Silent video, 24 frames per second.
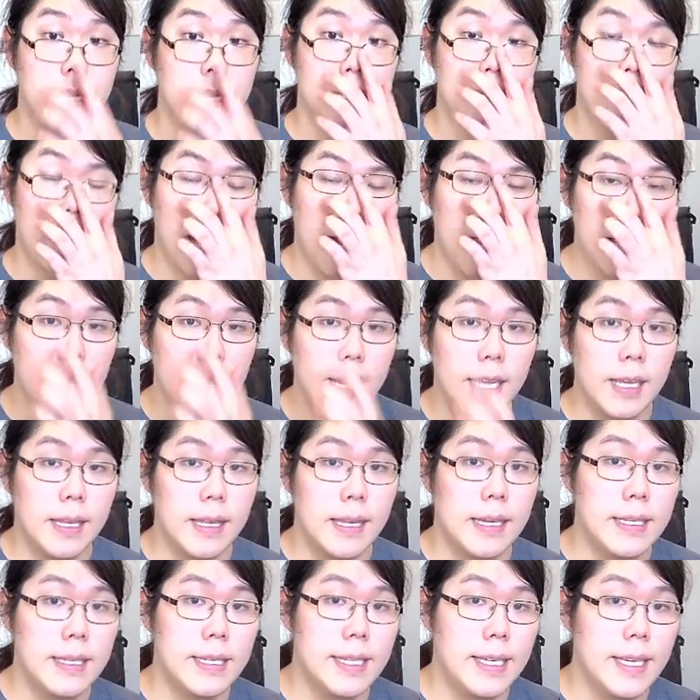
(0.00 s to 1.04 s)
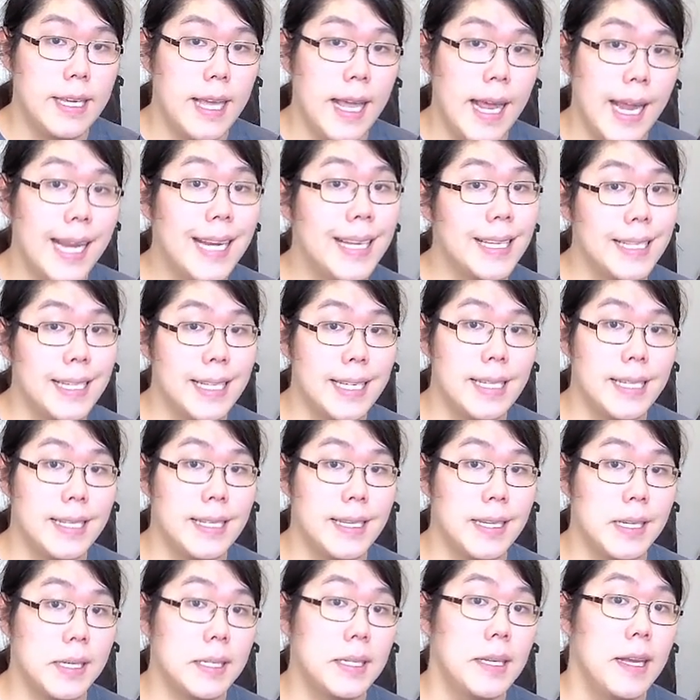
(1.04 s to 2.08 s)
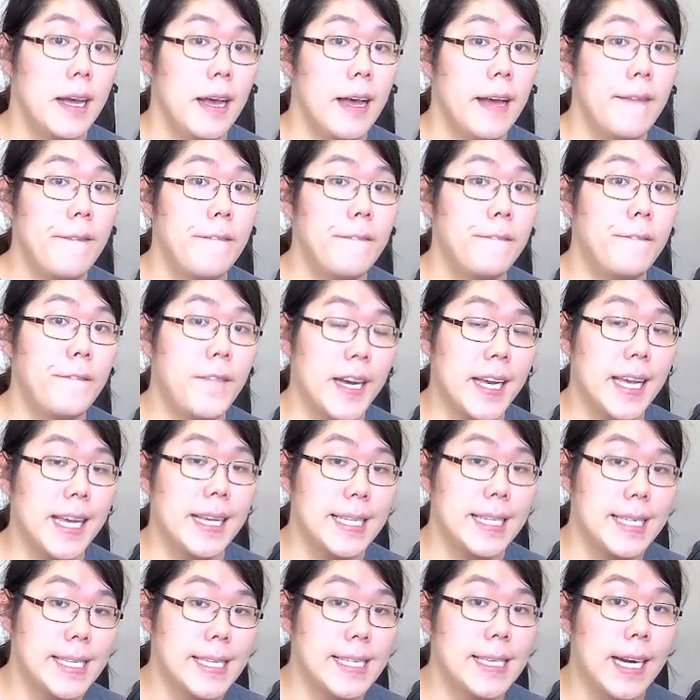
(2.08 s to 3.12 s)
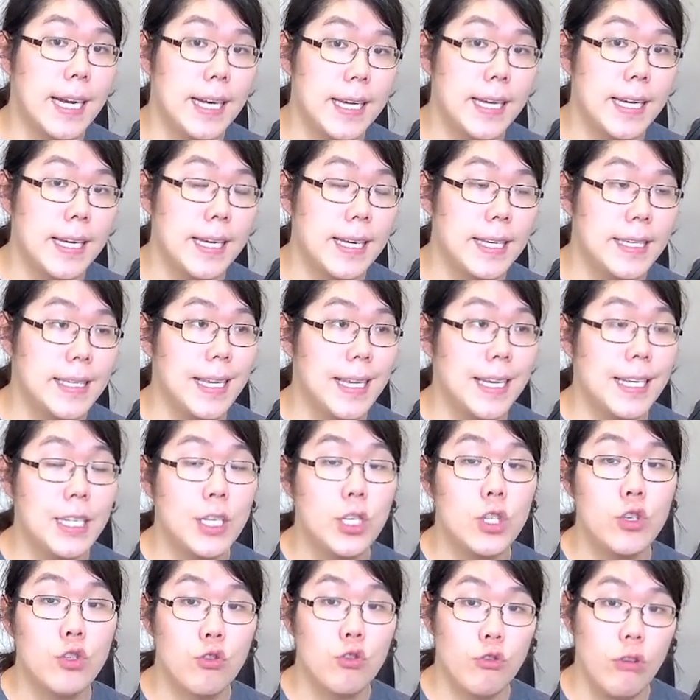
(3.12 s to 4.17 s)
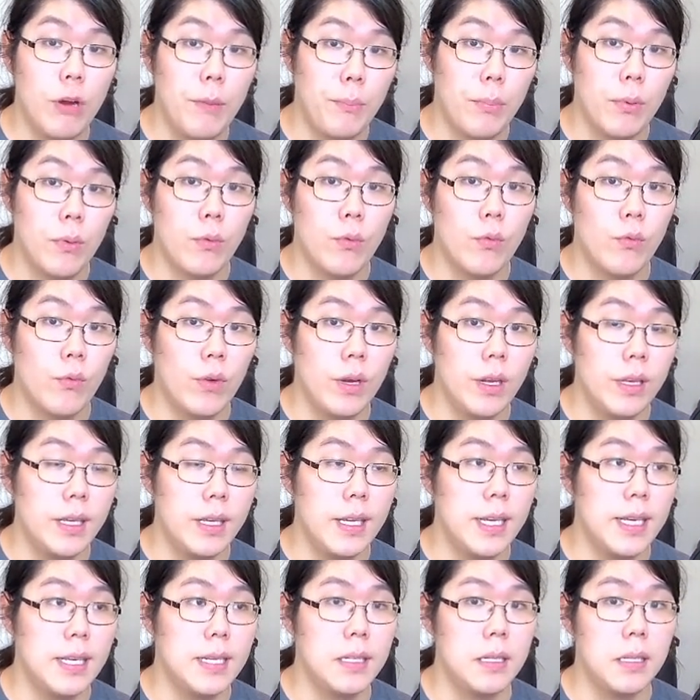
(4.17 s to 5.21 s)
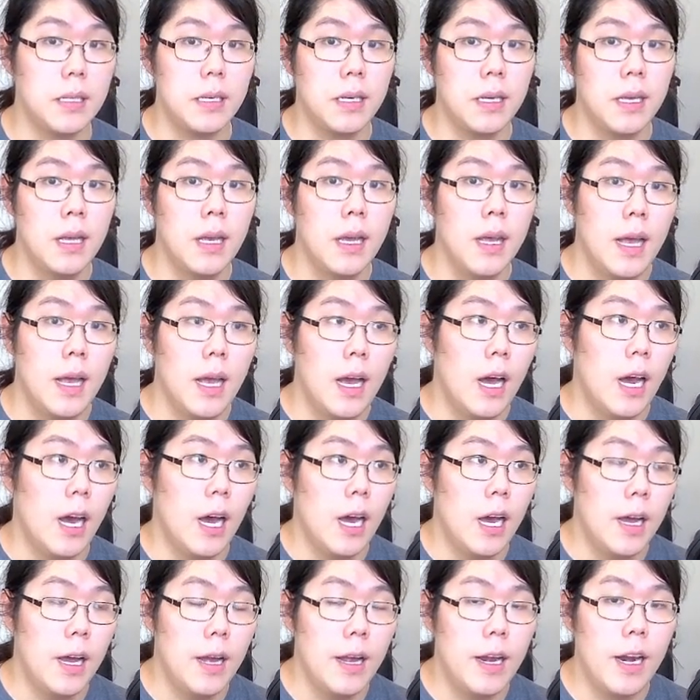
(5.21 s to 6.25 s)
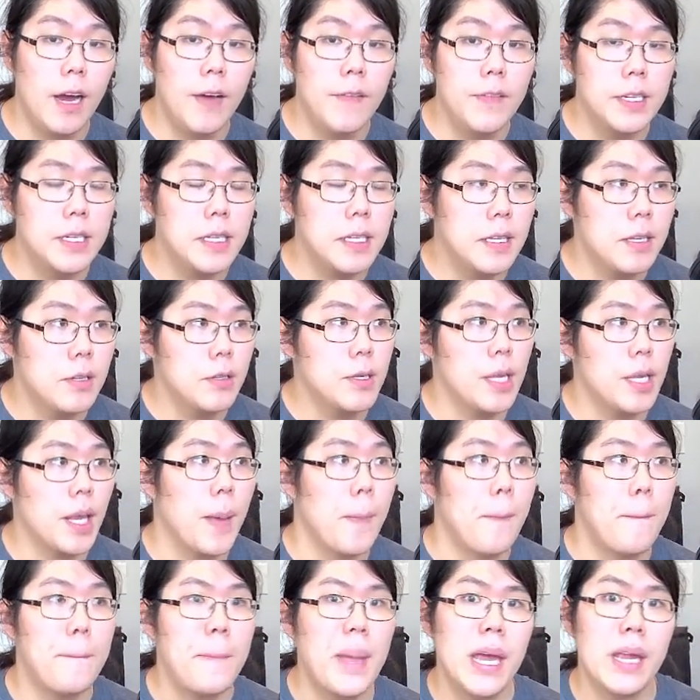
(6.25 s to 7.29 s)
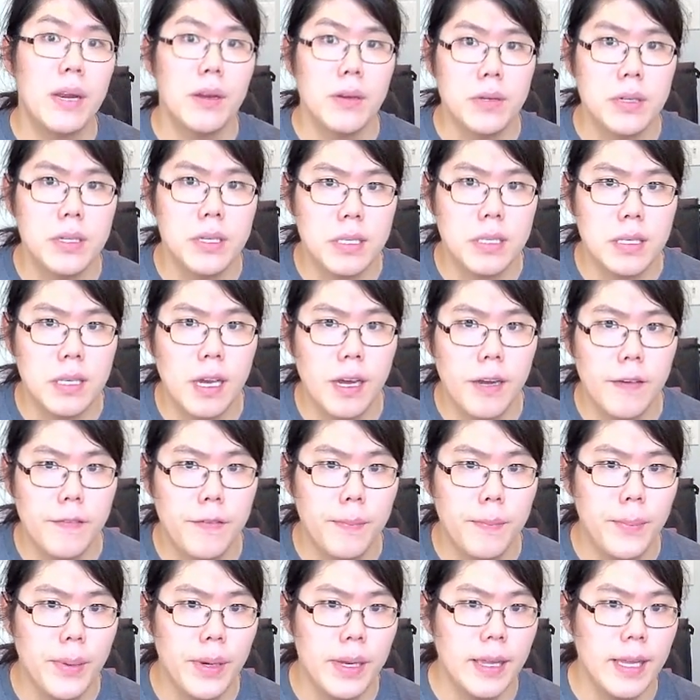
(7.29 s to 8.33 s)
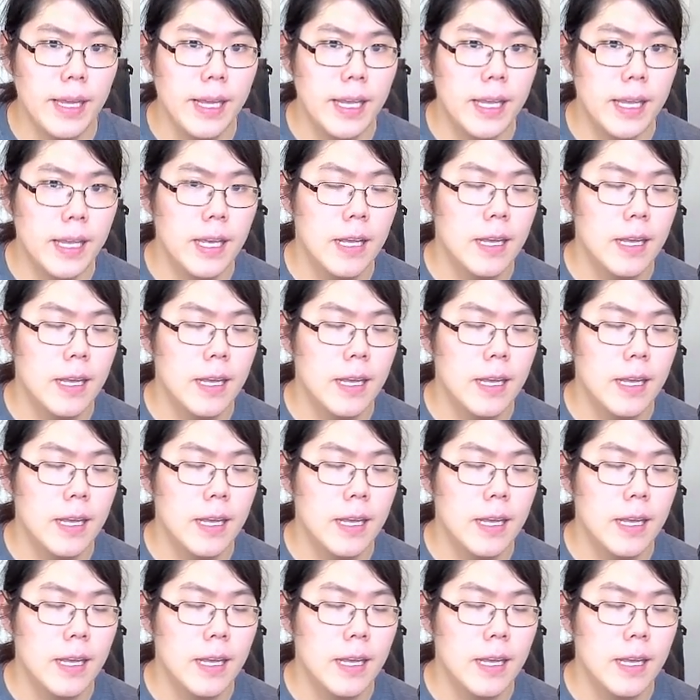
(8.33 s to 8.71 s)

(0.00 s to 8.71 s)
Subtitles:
I think that T8 and T6 fucking suck because they strip really easily. And obviously there's like better stuff, but like